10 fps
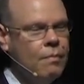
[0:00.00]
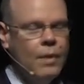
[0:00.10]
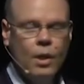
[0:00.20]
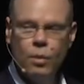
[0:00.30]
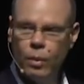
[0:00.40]

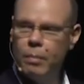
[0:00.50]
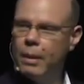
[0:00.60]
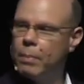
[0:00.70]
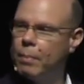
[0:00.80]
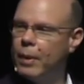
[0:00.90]
You will be
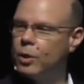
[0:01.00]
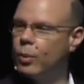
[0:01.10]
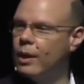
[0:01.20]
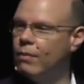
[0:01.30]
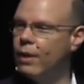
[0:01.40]
a
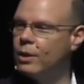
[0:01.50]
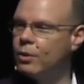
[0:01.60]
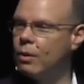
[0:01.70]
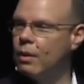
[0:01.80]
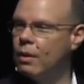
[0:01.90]
perpetual
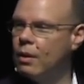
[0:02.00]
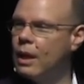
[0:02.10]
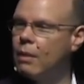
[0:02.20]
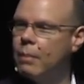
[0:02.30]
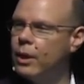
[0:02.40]
investor,
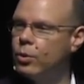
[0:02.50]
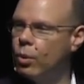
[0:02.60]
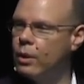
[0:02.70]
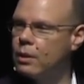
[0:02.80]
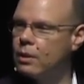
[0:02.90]
not by
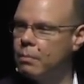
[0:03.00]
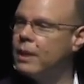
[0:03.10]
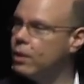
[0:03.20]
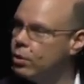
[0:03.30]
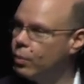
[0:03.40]
choice, by
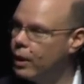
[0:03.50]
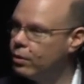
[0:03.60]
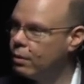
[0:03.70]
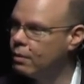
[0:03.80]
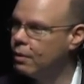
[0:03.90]

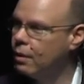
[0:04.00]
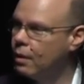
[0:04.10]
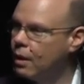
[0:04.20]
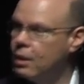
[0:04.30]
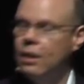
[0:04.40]
situation.
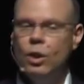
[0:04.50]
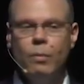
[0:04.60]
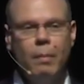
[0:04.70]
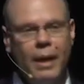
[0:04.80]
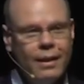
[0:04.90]
Kasi hindi
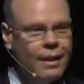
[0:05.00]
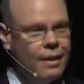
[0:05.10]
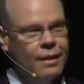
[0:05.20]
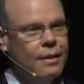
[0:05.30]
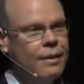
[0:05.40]
nyo
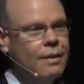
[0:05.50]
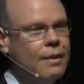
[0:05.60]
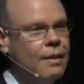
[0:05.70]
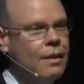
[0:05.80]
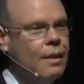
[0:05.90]
mabenta. Eh.
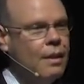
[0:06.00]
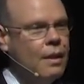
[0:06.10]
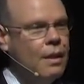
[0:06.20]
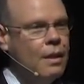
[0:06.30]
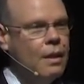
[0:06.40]

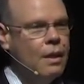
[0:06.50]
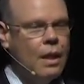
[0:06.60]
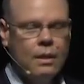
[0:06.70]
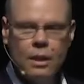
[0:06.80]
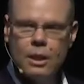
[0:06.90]

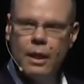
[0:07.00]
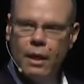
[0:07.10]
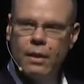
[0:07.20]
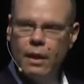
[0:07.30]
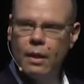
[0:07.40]
At this
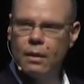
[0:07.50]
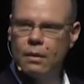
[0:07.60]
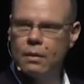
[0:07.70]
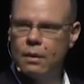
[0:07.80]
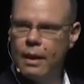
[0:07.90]
area,
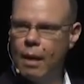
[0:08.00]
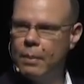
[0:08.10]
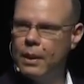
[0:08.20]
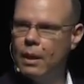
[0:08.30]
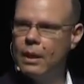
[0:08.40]

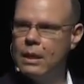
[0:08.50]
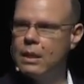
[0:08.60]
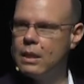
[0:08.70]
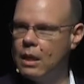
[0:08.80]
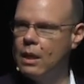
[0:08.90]
capital
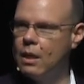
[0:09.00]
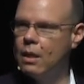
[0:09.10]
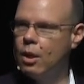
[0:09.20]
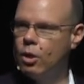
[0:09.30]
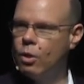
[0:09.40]
is key.
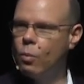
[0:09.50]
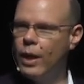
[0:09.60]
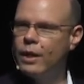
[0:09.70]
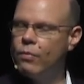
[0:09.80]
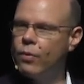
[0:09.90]
You're
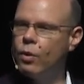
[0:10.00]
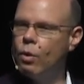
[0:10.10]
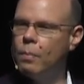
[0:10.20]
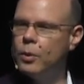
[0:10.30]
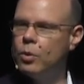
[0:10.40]
waiting for an
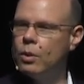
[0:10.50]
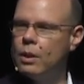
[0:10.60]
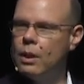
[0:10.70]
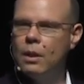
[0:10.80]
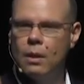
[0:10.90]

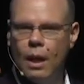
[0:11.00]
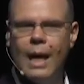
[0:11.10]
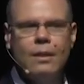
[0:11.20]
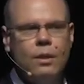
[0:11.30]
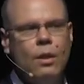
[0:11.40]
opportunity. The
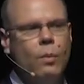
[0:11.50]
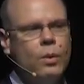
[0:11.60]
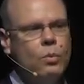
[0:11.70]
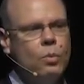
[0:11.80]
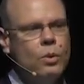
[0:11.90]
last thing you
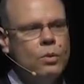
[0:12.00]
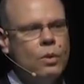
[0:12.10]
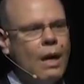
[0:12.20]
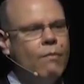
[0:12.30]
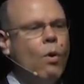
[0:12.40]
want to do is
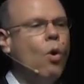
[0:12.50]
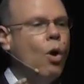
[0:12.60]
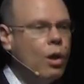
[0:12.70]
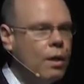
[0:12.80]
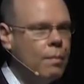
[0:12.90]
have
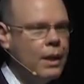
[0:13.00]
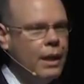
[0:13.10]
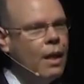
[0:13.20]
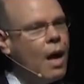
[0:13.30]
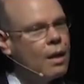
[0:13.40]
all your
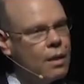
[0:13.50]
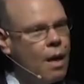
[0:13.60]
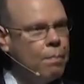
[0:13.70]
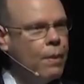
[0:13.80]
money locked up